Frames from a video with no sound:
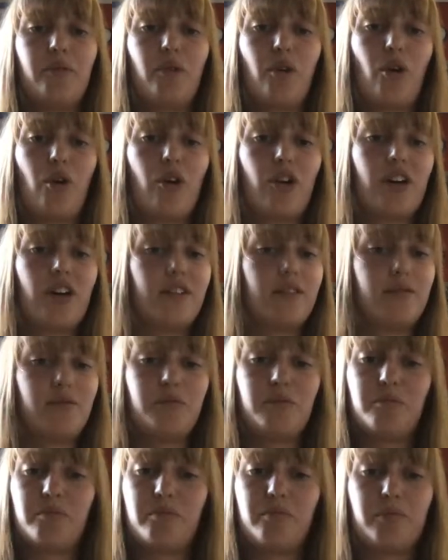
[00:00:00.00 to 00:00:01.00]
or
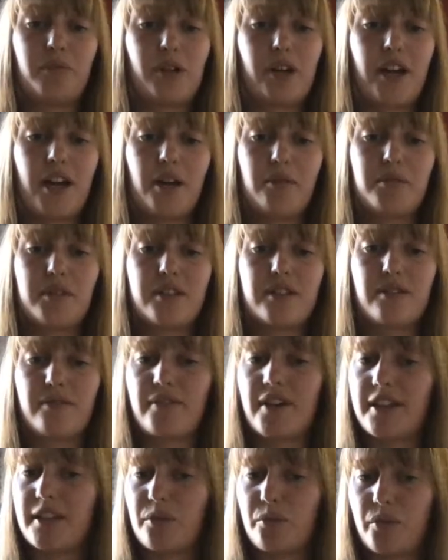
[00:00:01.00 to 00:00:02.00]
perhaps it's the
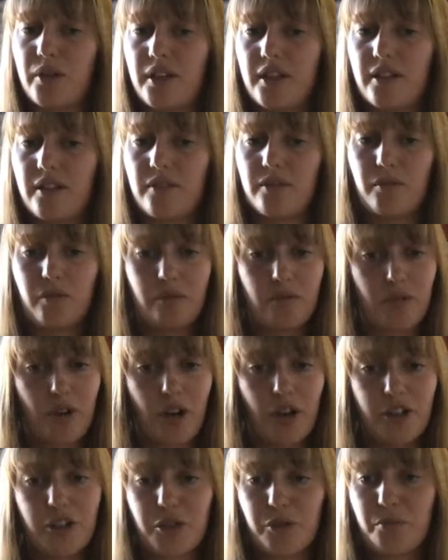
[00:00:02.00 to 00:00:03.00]
fact that we
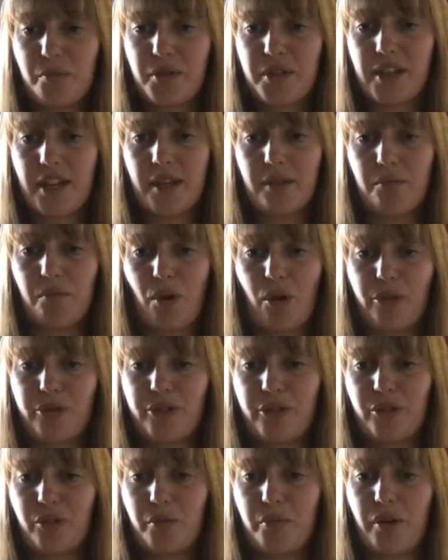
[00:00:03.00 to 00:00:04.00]
100% malt
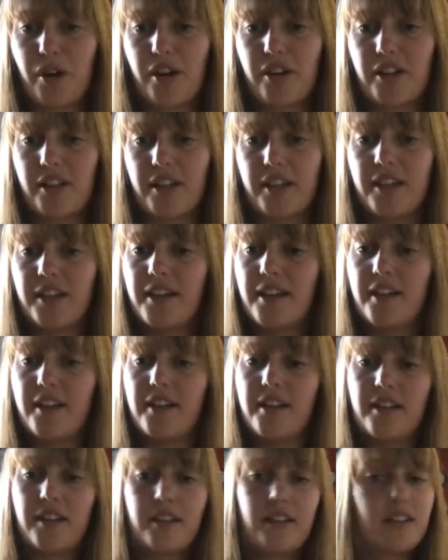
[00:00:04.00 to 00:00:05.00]
our own barley.
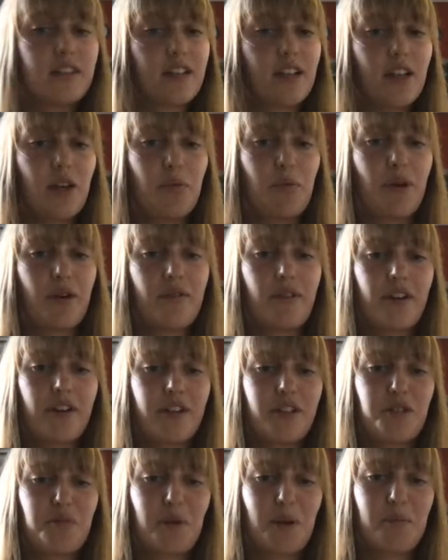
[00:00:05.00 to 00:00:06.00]
It's a little bit of a
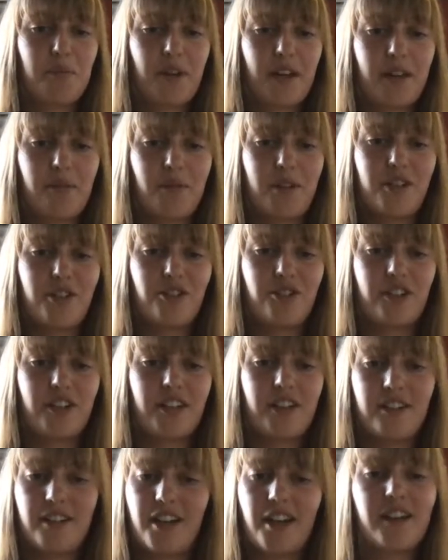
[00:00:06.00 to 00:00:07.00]
Springbank
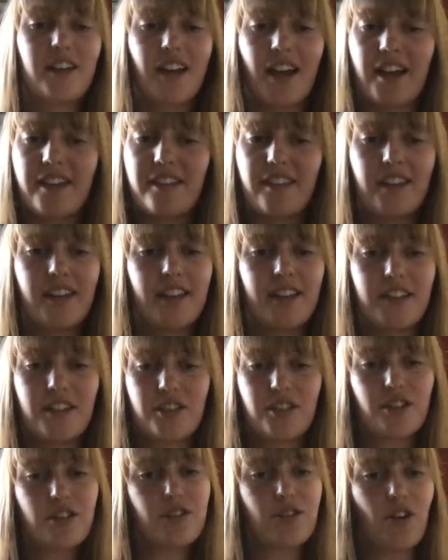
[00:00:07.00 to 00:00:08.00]
mystery. I think it's
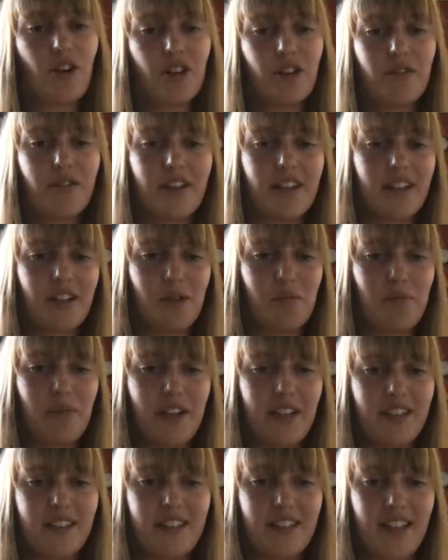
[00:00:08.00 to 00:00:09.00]
just all of it
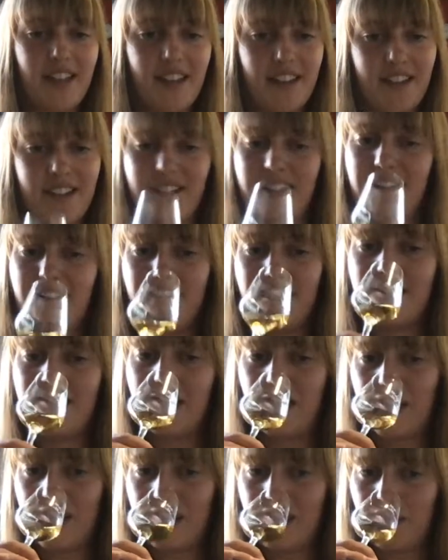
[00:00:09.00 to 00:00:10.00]
combined together
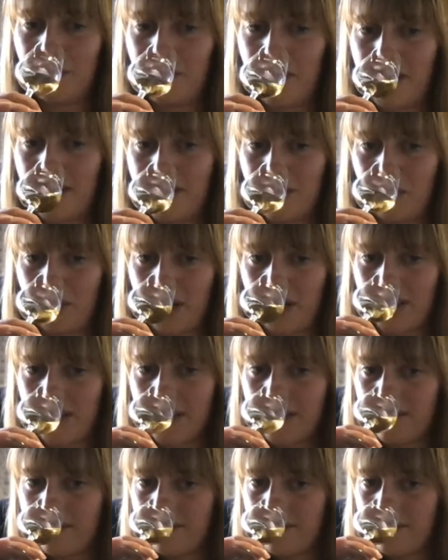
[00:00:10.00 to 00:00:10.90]
that makes it work.